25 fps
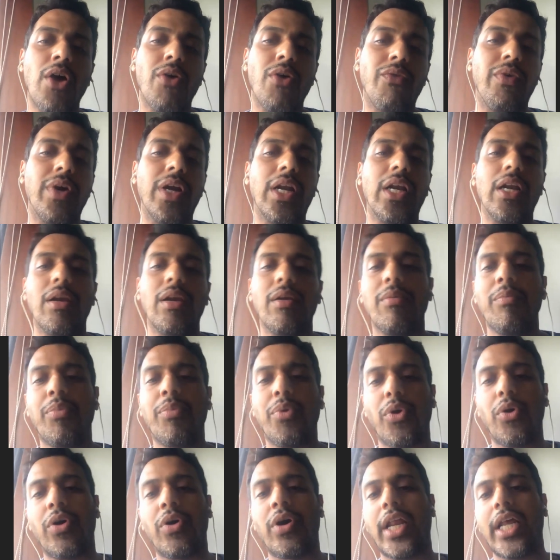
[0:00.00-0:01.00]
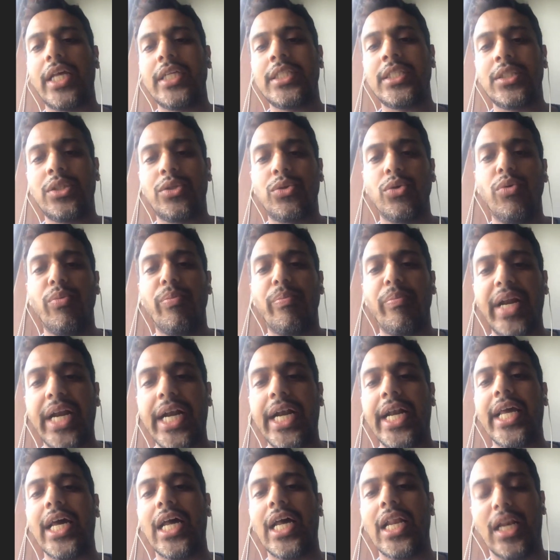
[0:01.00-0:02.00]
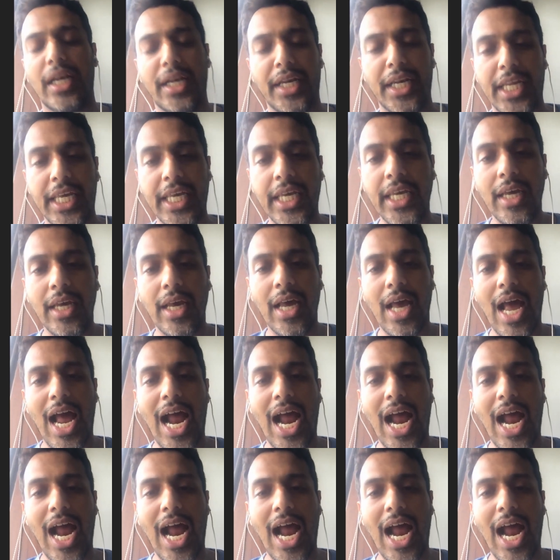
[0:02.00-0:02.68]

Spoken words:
will progress to medial knee